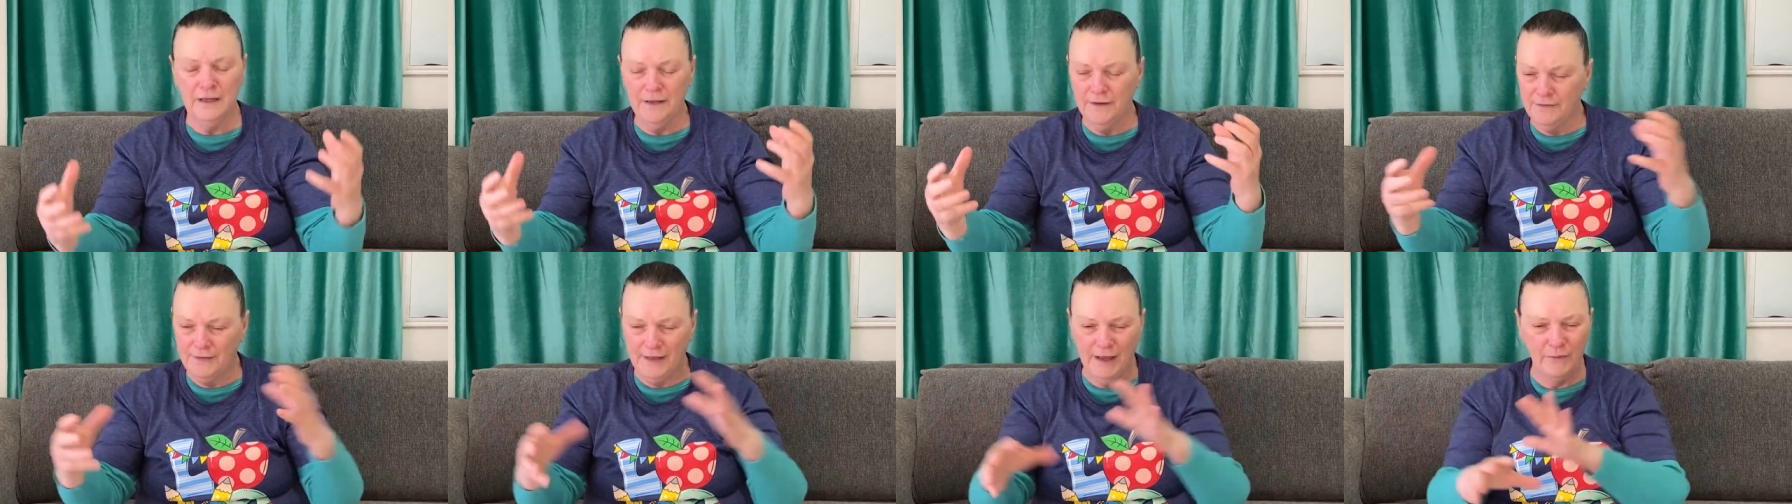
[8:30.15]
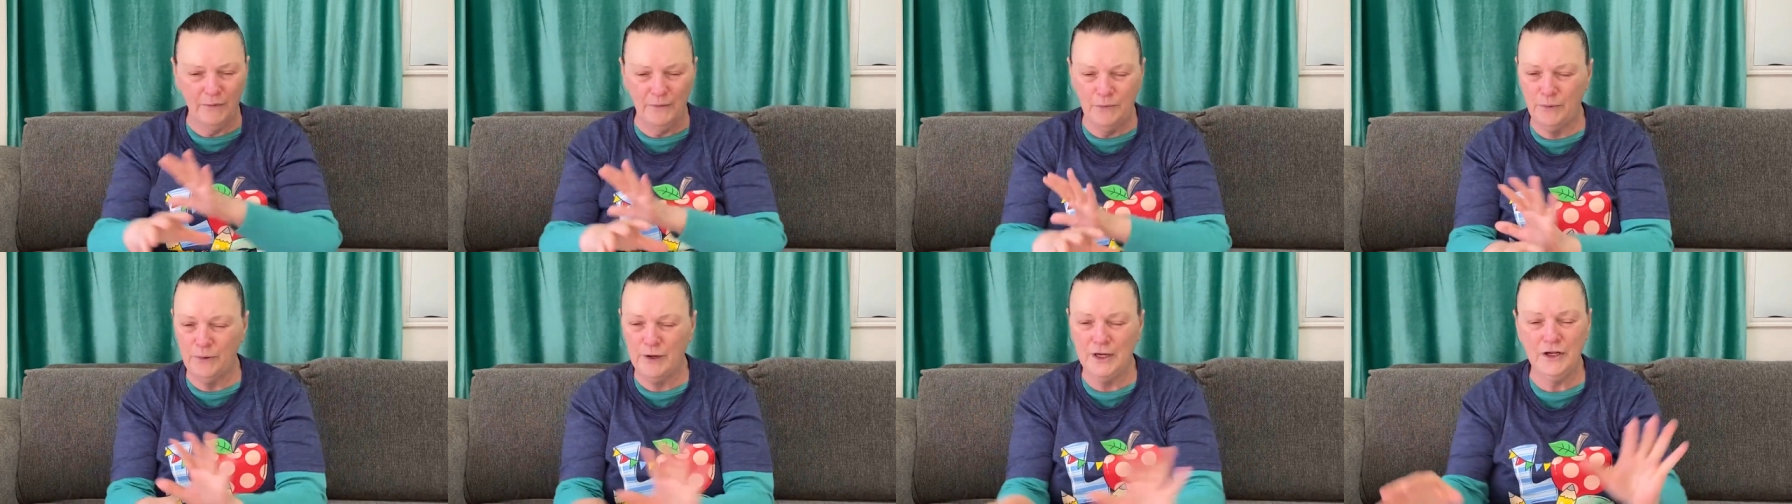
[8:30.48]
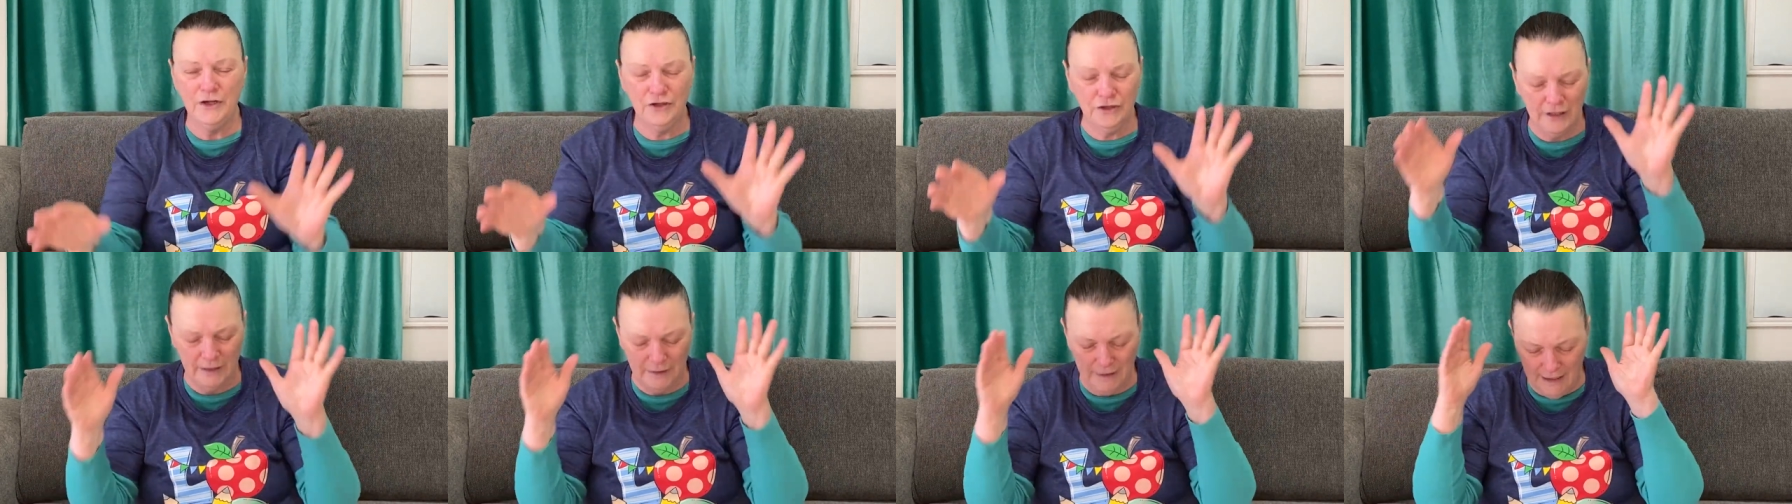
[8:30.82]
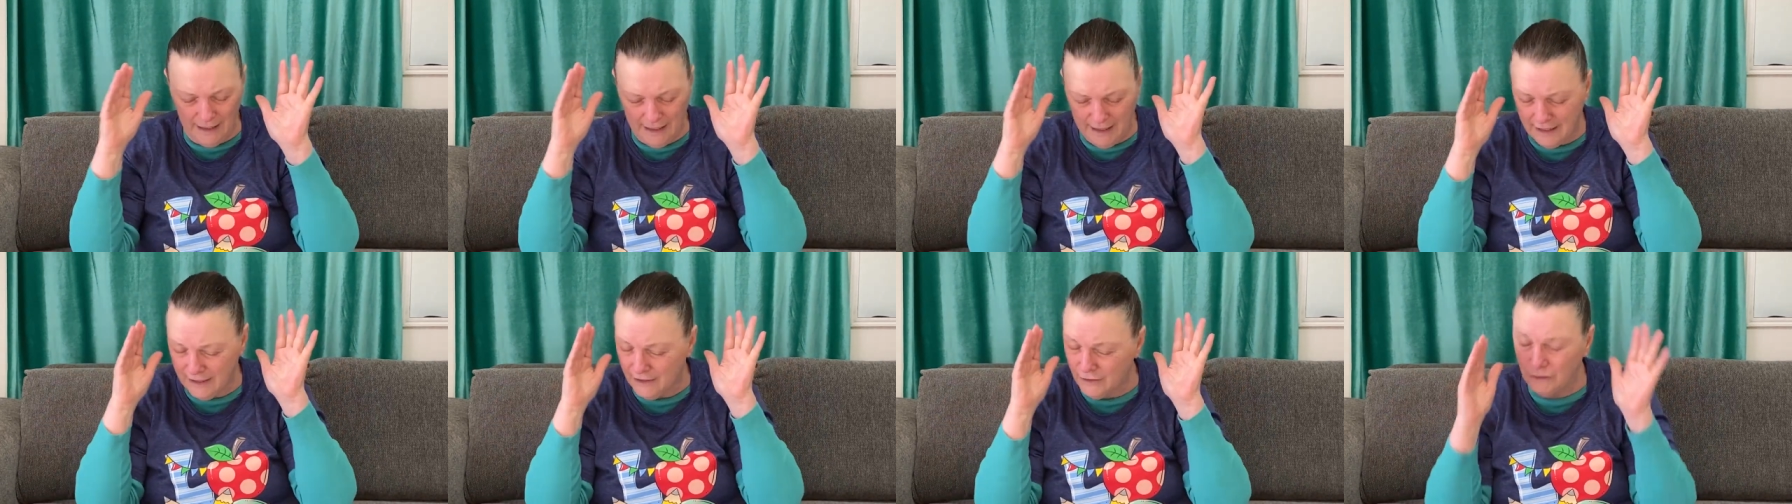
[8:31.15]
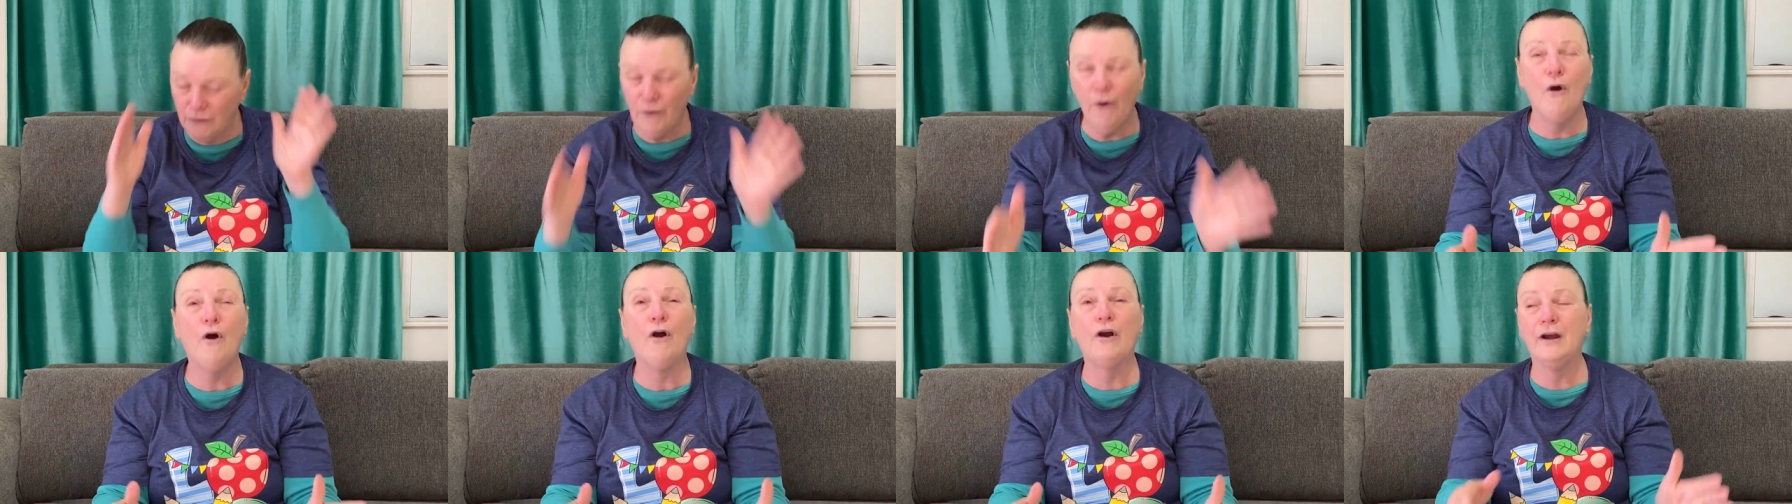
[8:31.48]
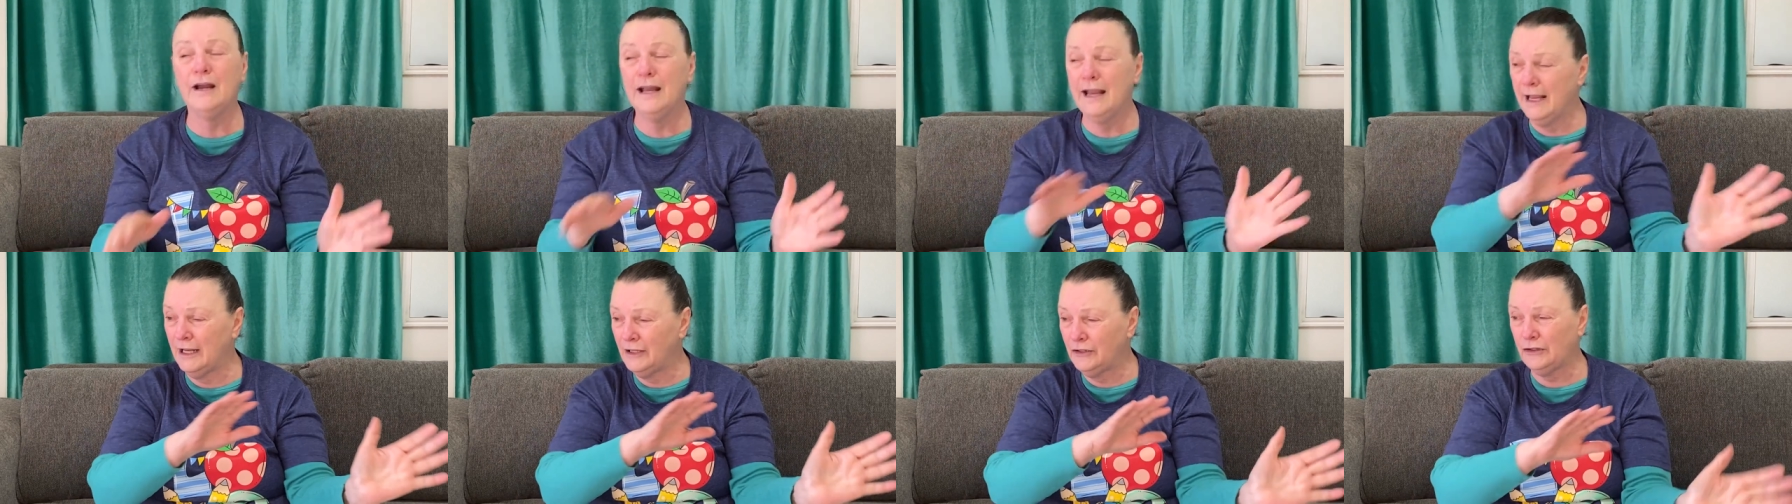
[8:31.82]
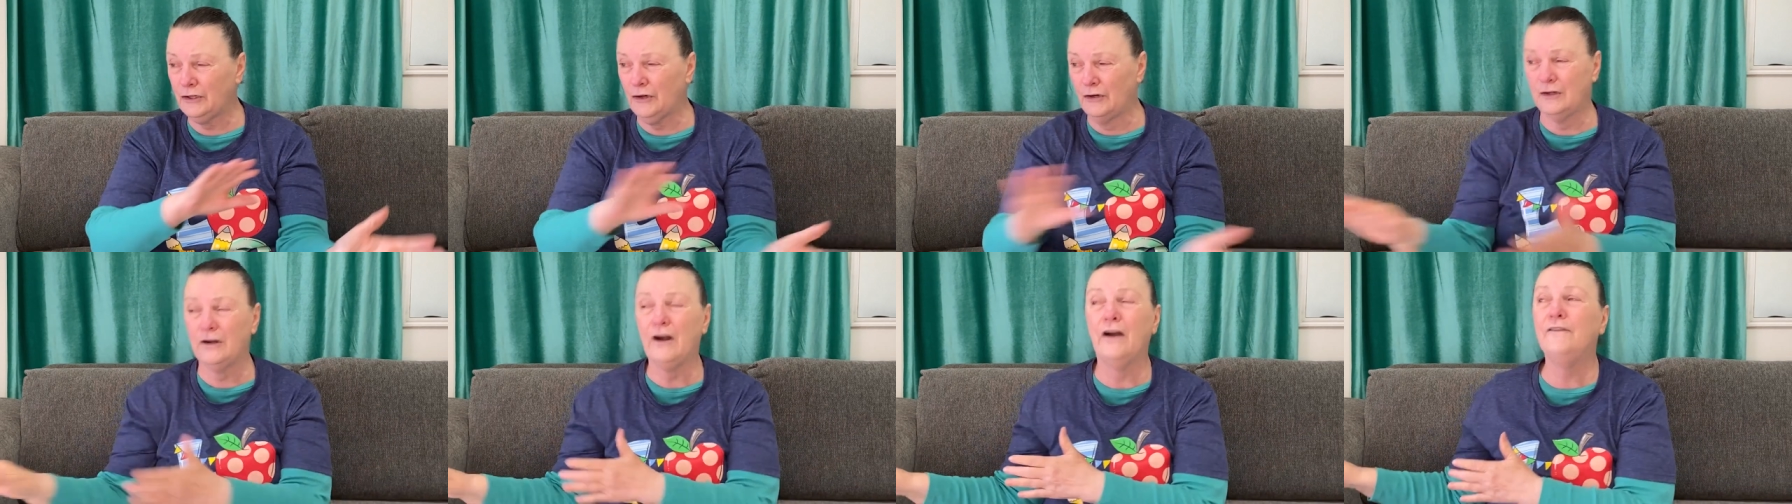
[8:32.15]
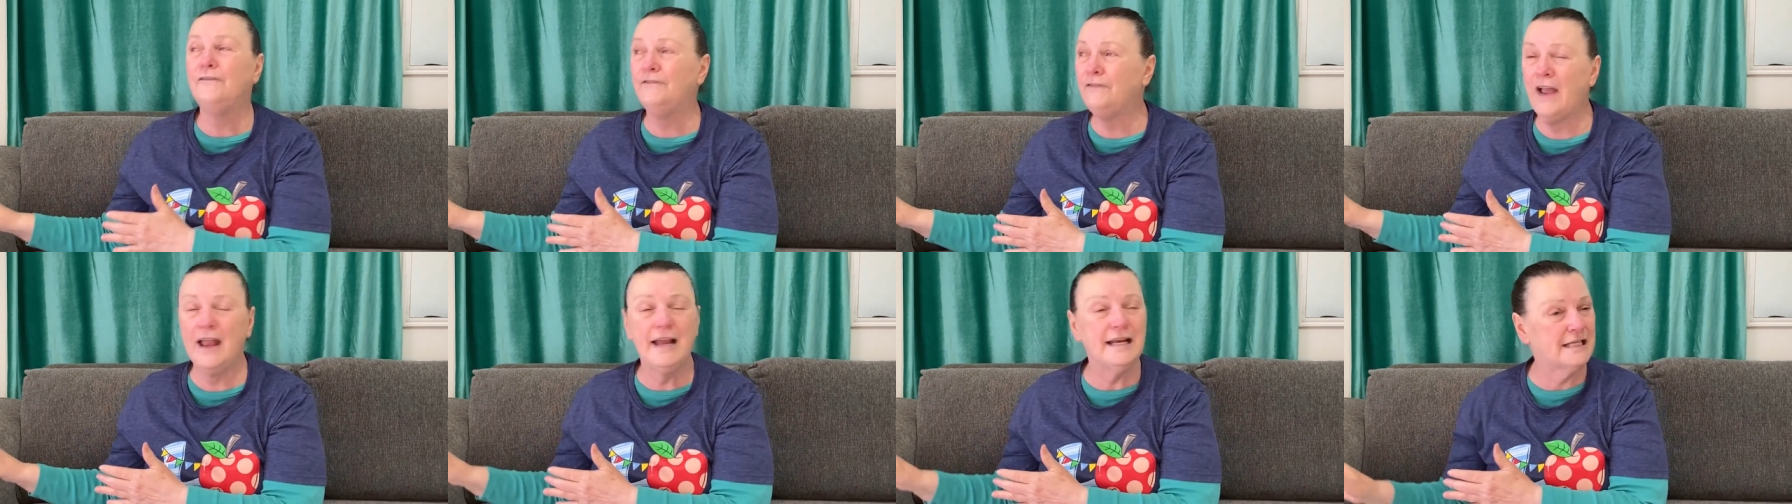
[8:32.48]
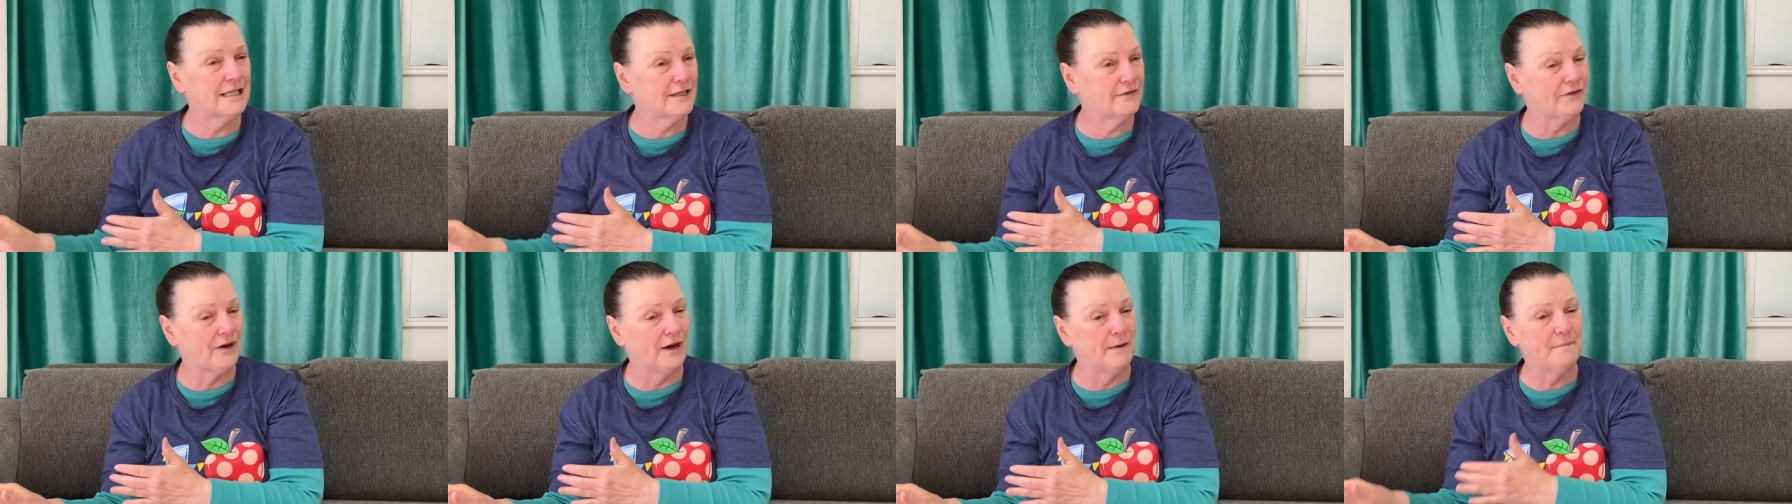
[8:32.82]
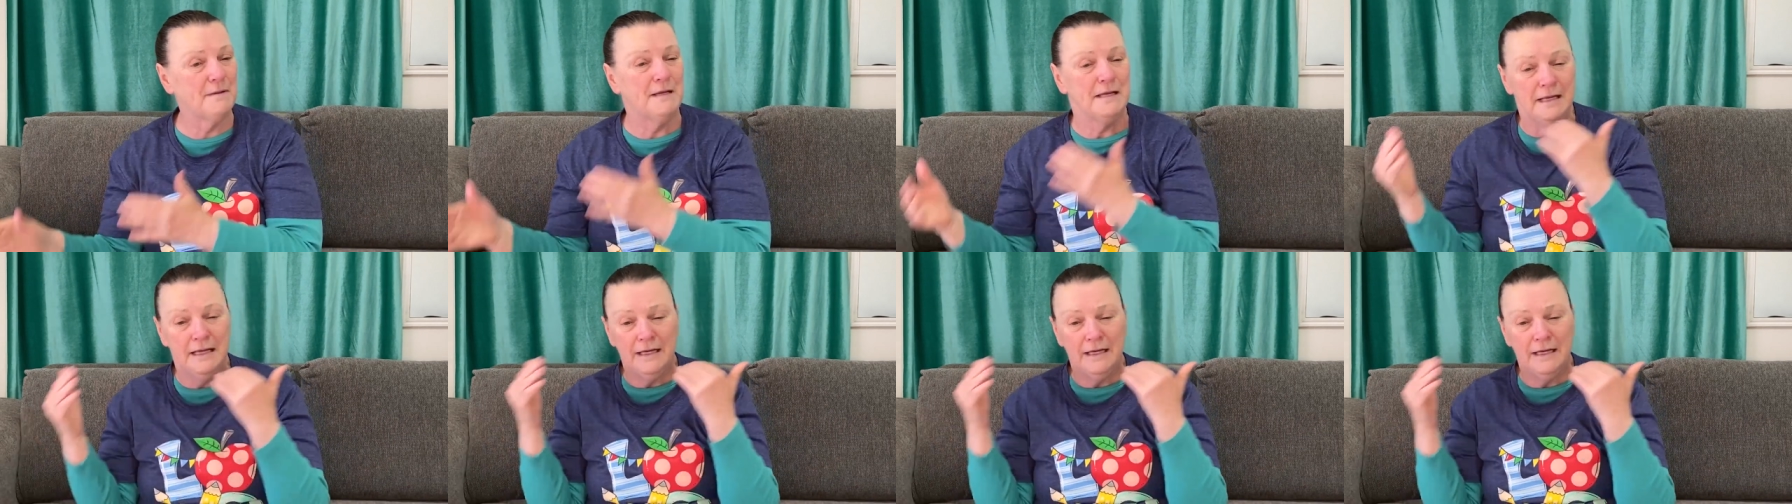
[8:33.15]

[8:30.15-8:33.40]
that we should ignore and turn our face from.